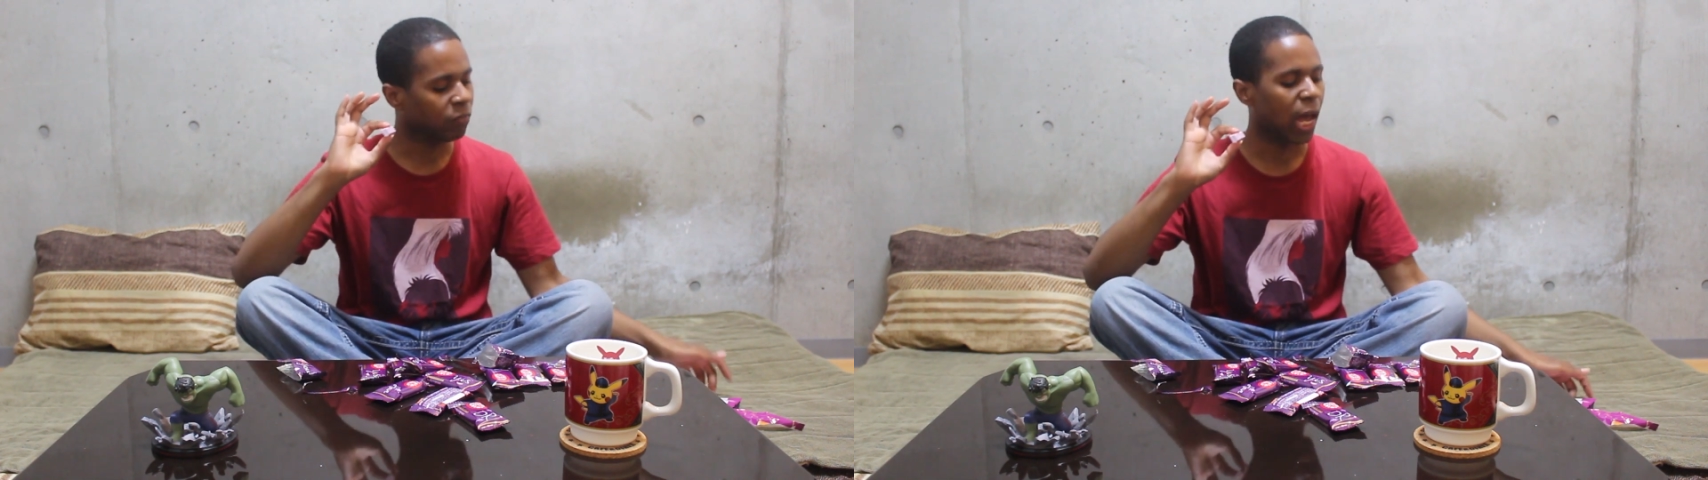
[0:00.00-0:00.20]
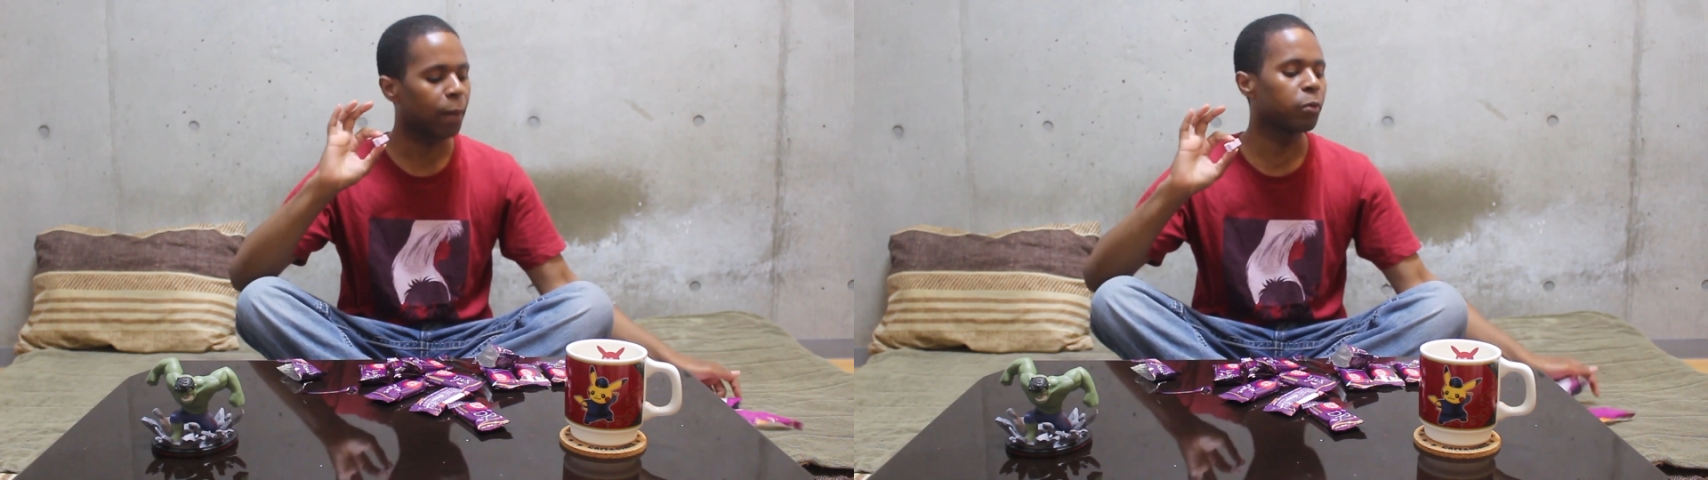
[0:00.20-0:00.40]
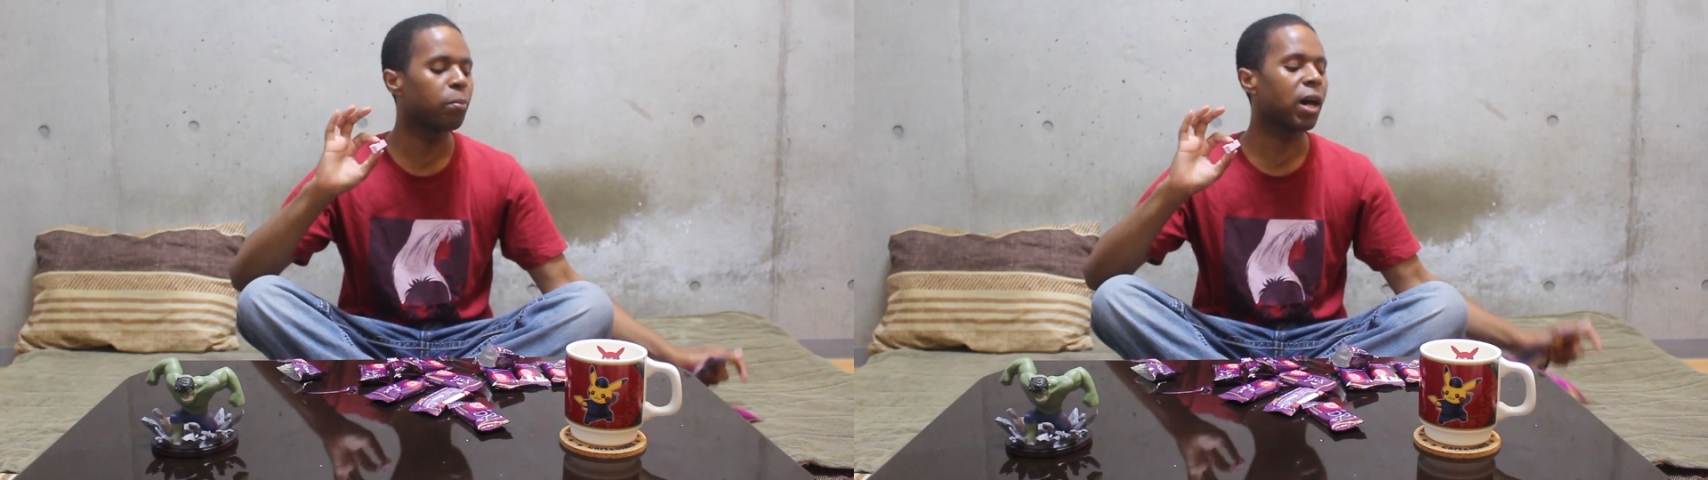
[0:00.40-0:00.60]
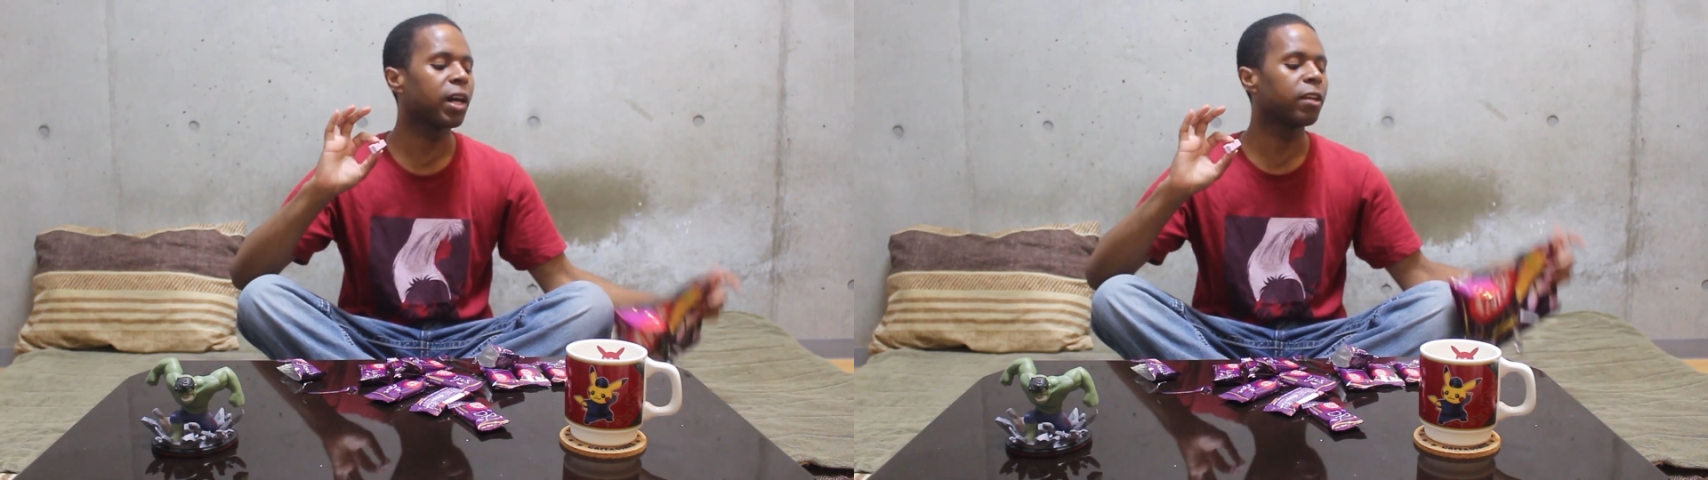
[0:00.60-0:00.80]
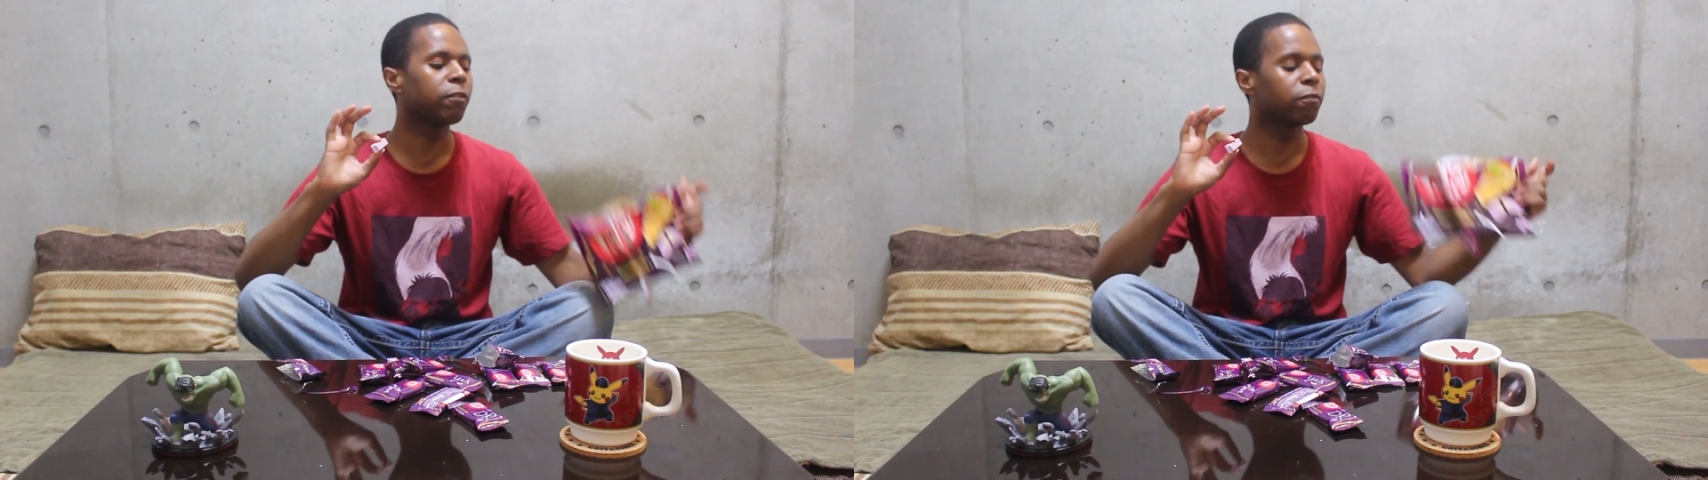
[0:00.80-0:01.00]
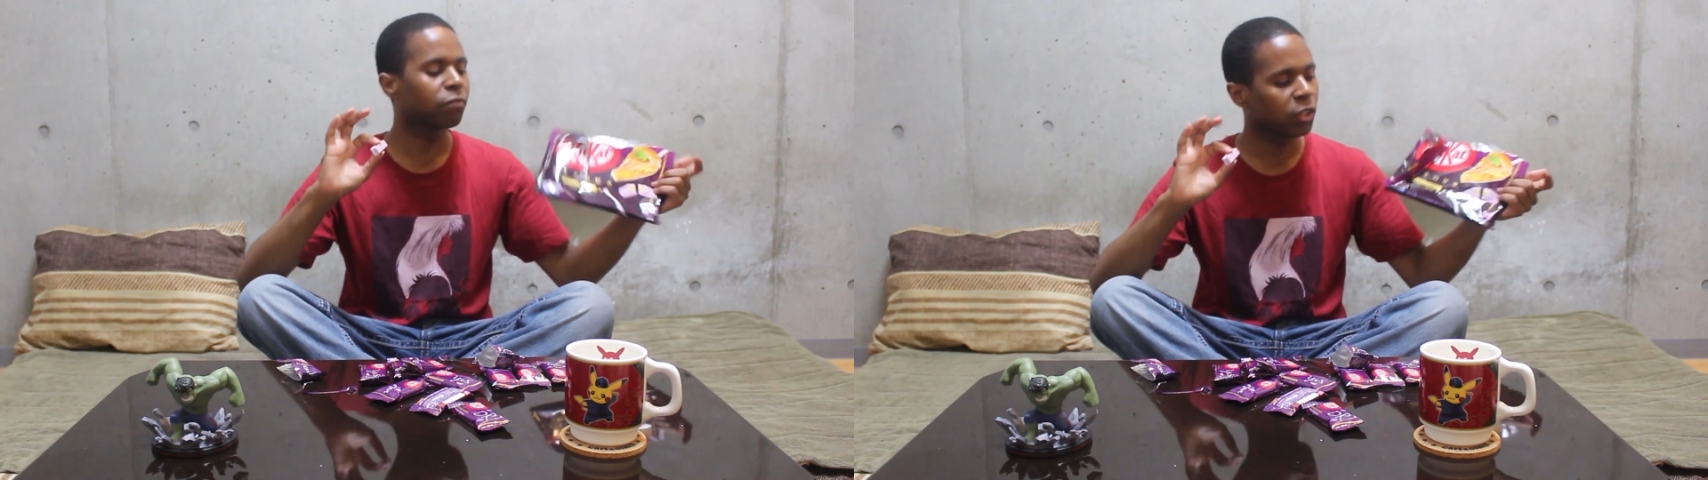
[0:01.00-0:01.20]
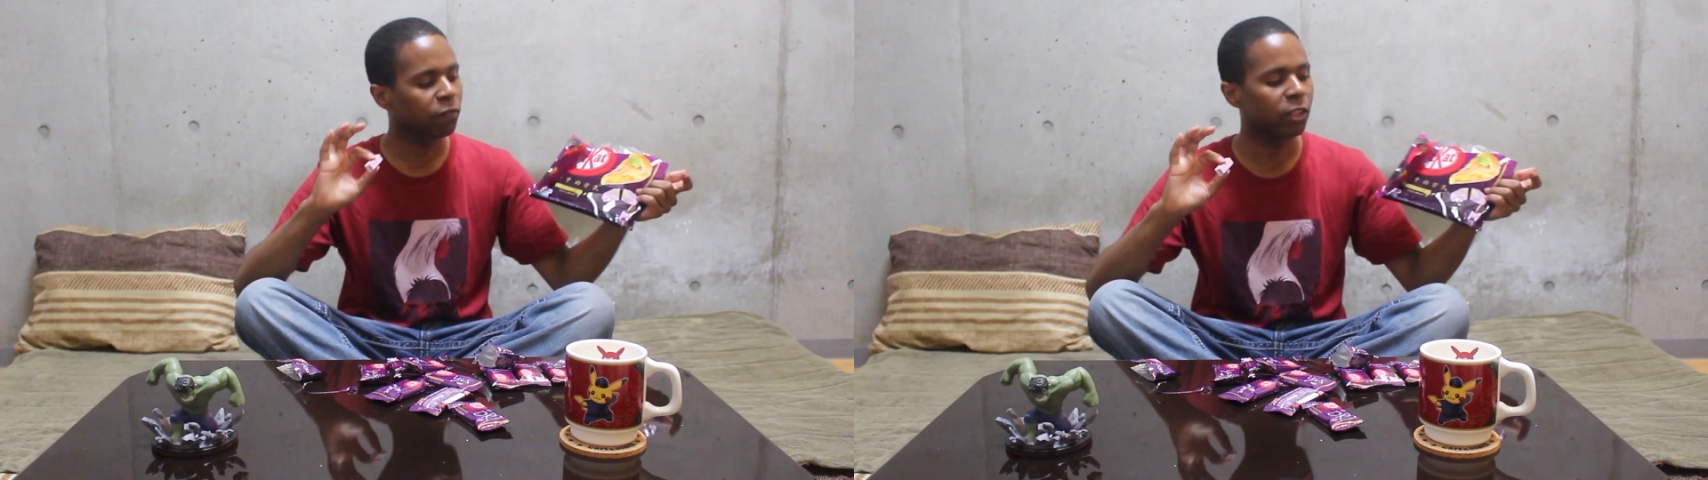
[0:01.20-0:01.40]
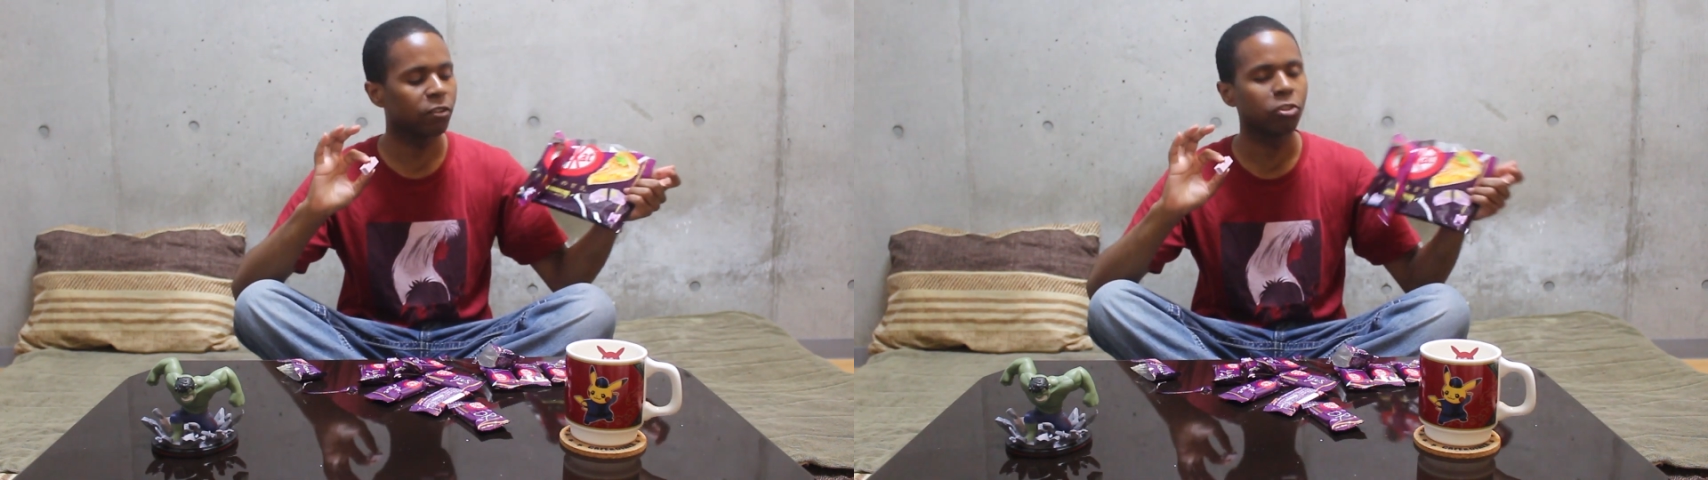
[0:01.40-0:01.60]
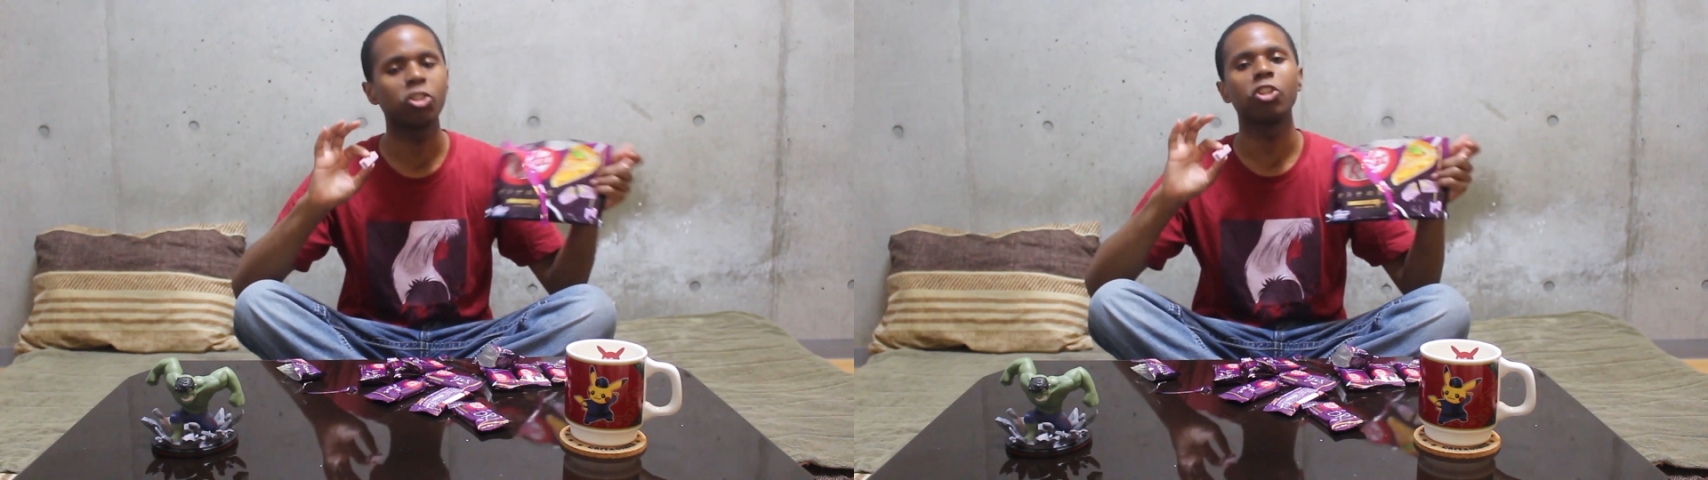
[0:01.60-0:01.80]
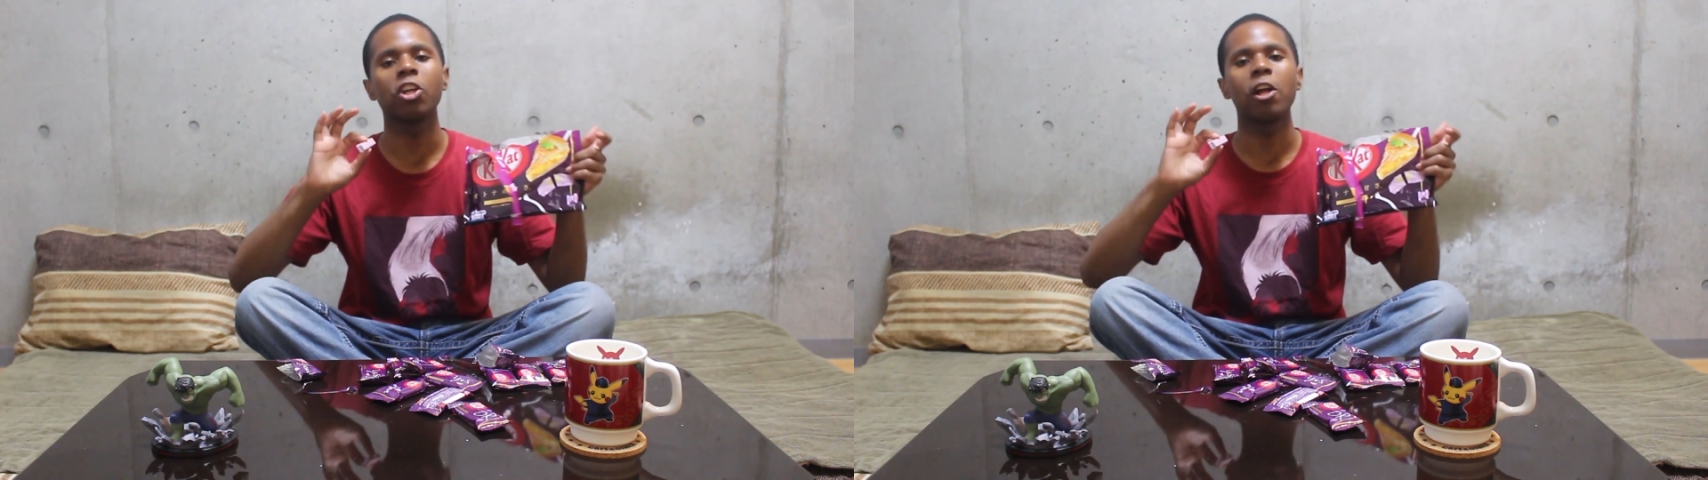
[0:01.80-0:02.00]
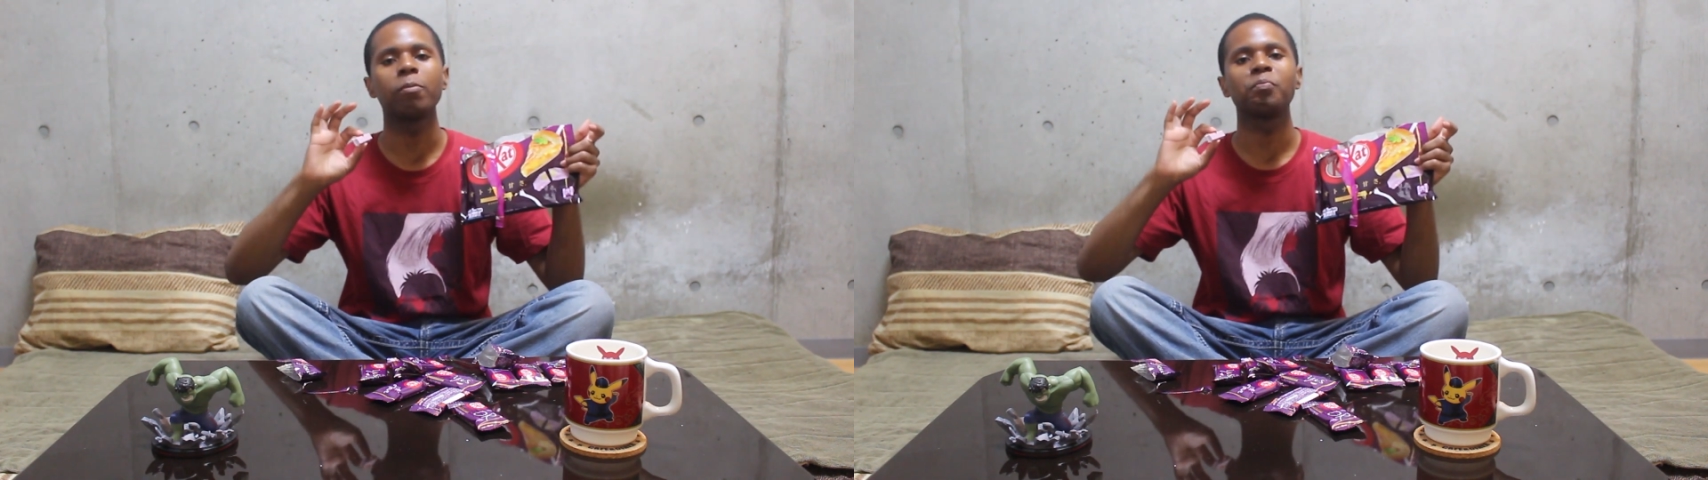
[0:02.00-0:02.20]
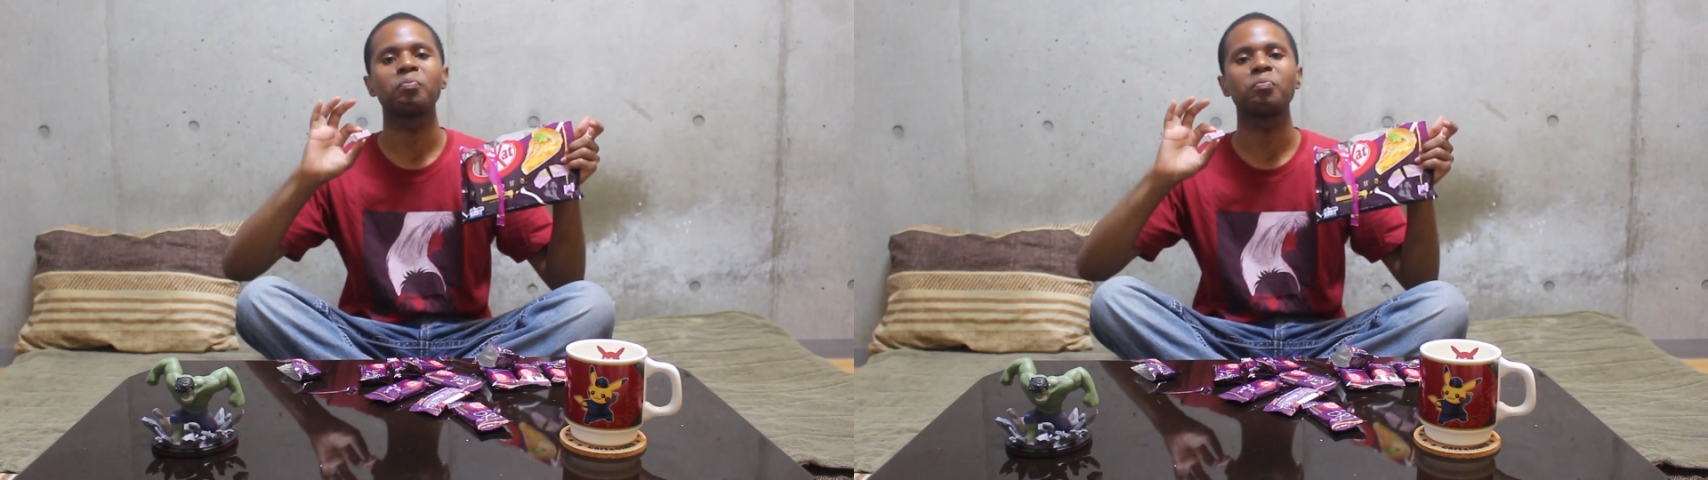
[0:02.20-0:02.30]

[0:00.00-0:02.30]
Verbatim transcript: apple pie flavored Kit